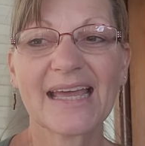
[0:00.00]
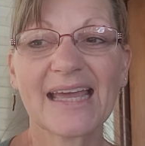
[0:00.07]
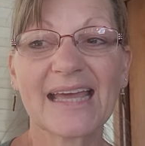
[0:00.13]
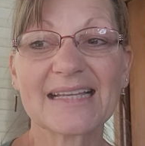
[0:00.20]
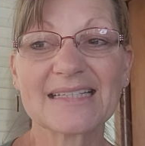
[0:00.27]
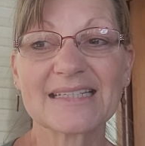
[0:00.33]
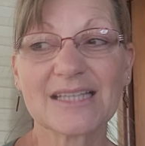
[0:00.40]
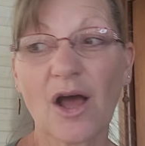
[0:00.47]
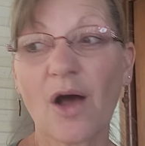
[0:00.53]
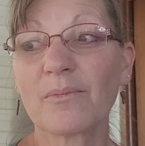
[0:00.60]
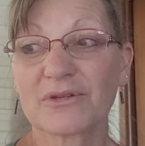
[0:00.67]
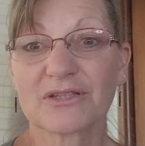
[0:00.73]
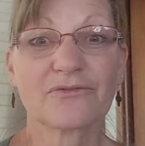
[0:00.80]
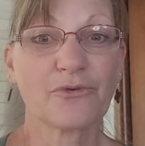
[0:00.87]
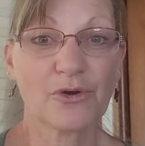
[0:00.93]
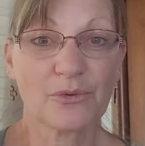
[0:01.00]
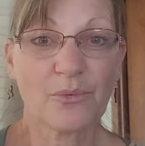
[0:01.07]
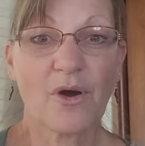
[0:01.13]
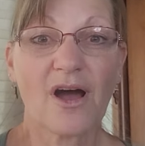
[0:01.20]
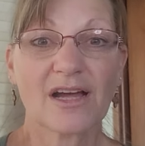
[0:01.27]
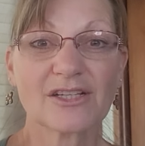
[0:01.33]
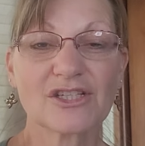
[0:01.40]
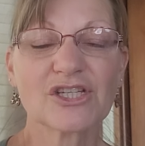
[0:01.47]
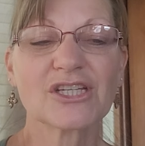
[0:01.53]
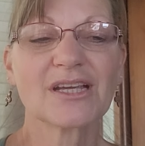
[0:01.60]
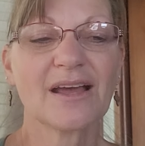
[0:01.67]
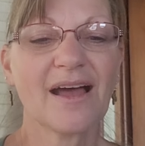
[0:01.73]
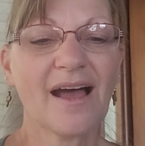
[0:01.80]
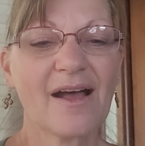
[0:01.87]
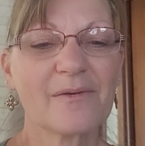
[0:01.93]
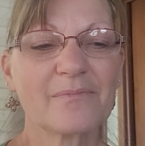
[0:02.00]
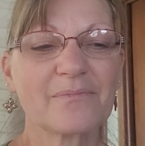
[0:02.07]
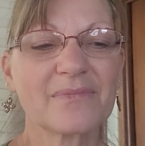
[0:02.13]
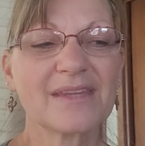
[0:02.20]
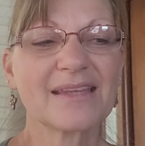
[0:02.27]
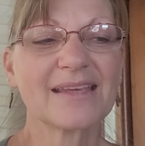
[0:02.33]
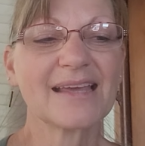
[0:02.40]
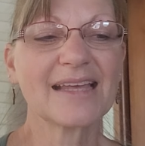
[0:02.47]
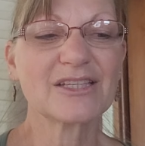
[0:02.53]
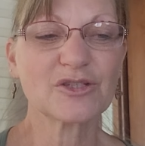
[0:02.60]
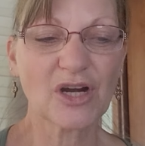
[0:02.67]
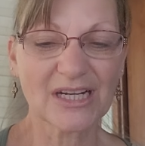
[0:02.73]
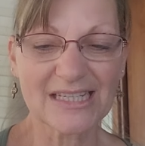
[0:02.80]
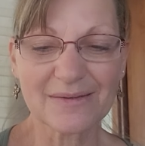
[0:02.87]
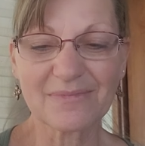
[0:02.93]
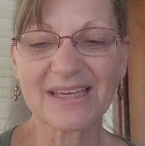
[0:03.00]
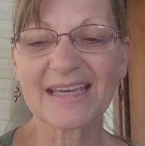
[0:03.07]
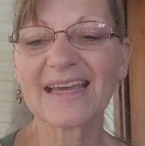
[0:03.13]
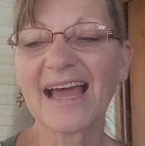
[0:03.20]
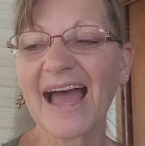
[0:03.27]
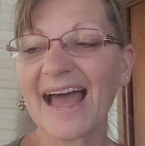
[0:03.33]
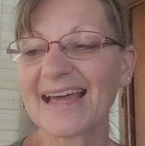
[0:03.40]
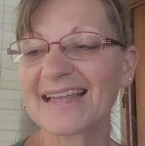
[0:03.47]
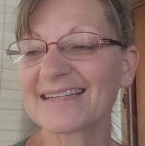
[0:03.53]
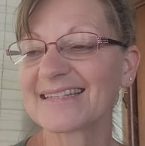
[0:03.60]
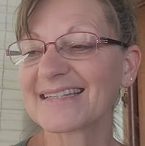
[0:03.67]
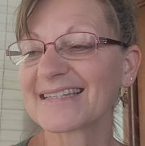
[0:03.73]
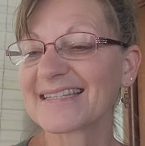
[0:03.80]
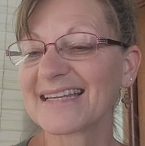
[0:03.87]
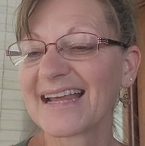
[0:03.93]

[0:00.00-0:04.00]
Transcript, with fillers: into almost the fourth watch, um, instructing me and